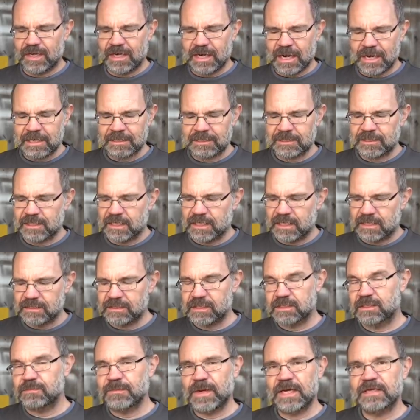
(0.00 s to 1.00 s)
And actually, I
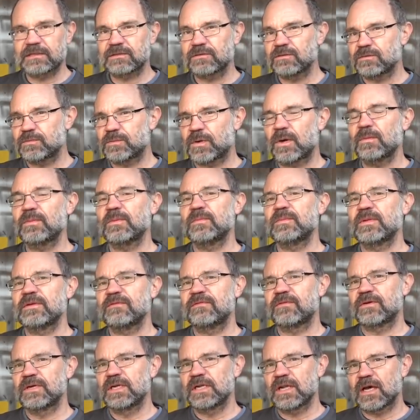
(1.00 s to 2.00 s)
suspect it's probably
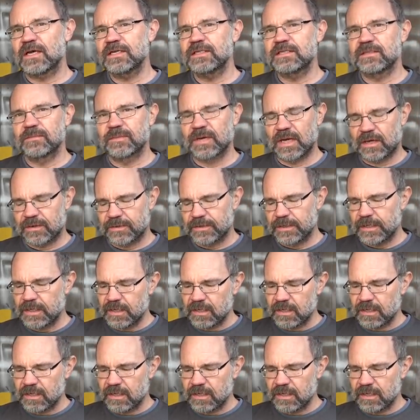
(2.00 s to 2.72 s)
for a lighter bow,